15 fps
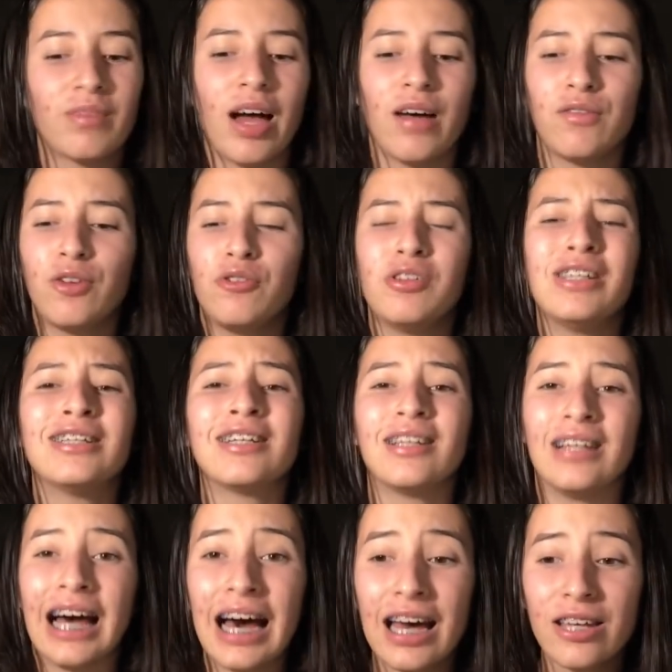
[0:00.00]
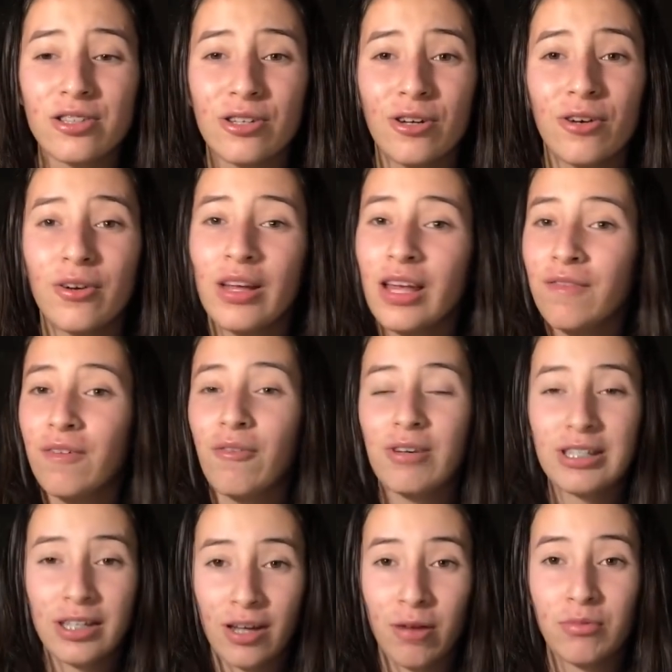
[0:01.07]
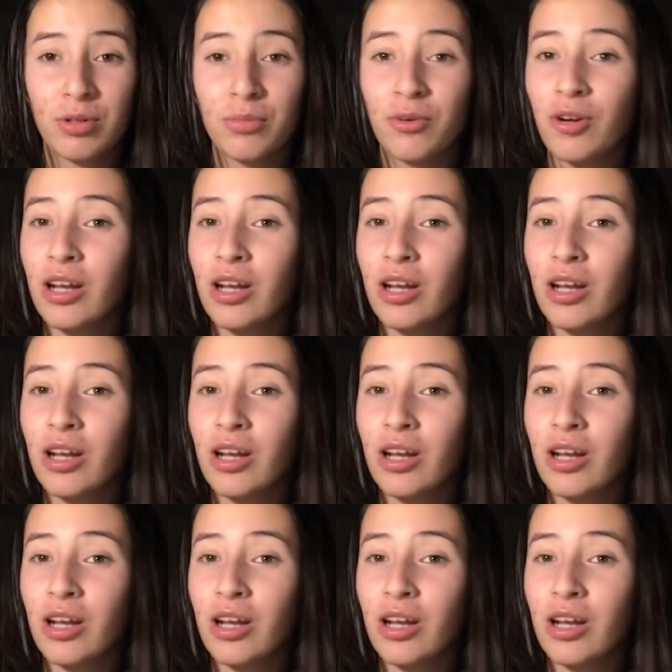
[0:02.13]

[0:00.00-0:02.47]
have no need to lie. So if it wasn't comfortable